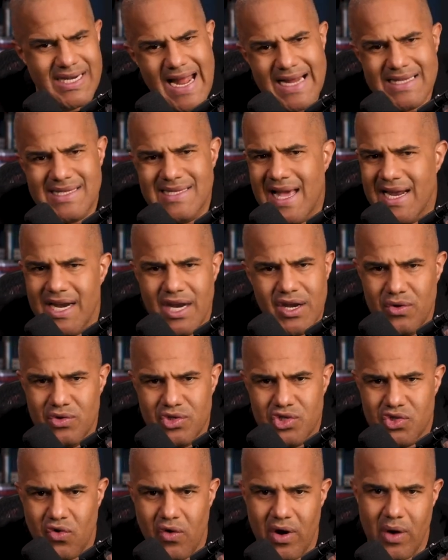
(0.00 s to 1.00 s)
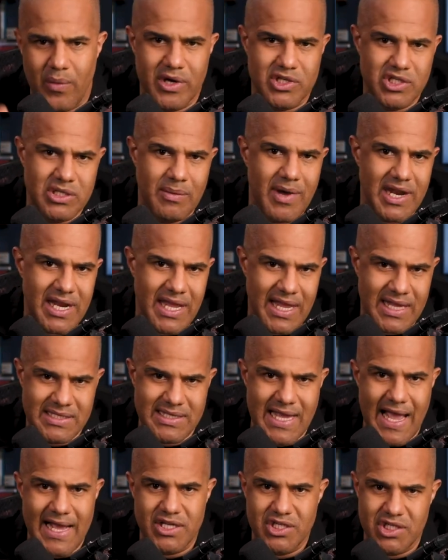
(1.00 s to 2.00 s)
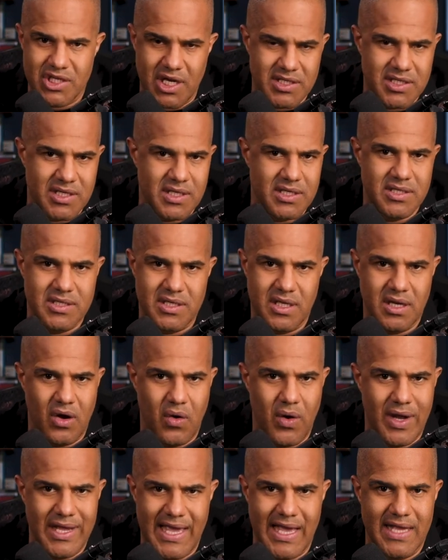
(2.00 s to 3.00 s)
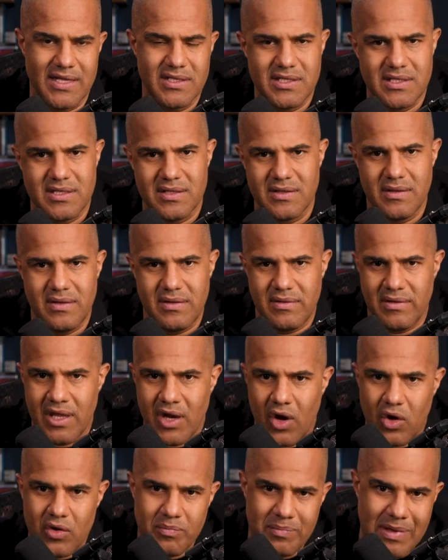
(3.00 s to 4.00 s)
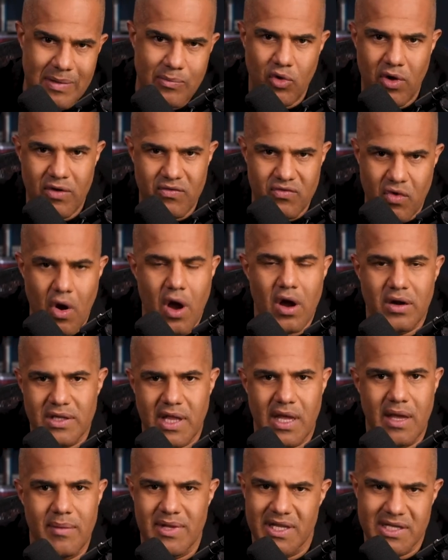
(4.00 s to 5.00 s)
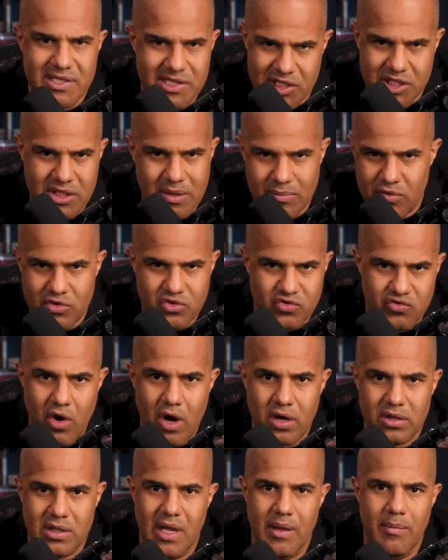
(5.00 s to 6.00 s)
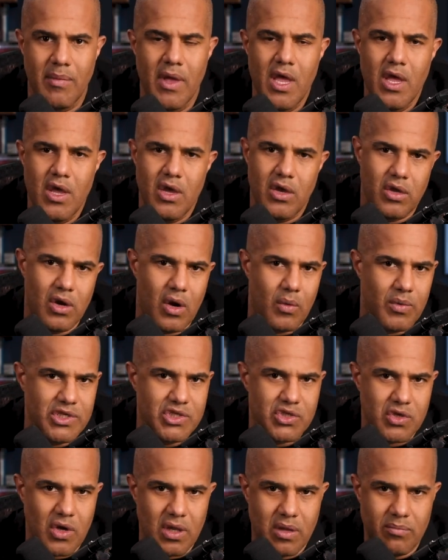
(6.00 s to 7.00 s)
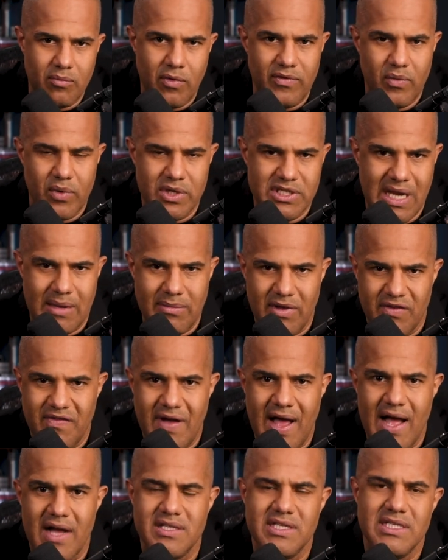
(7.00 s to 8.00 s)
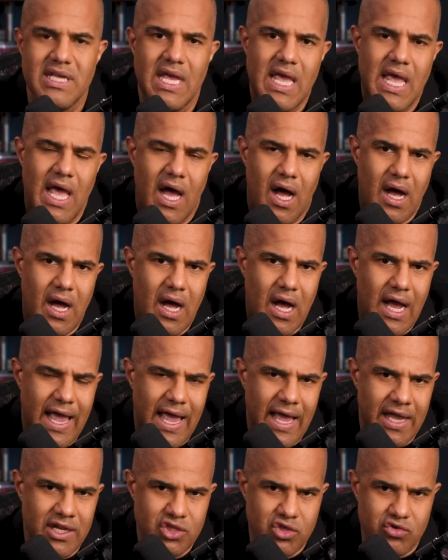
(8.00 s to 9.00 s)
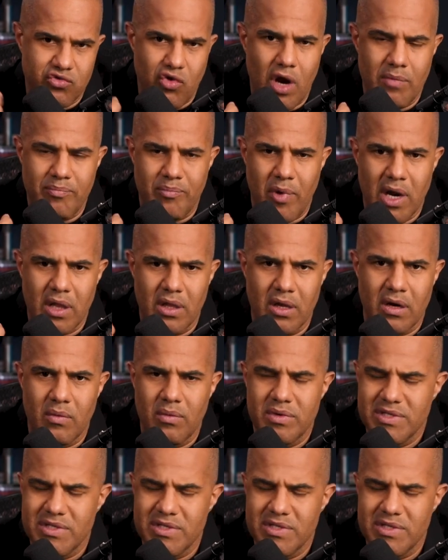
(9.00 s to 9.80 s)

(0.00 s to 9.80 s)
And that's not a new story where somebody exact justice, against, the people who have wronged them and the system who's wronged them. We saw the movie with Jamie Foxx and Gerard Butler.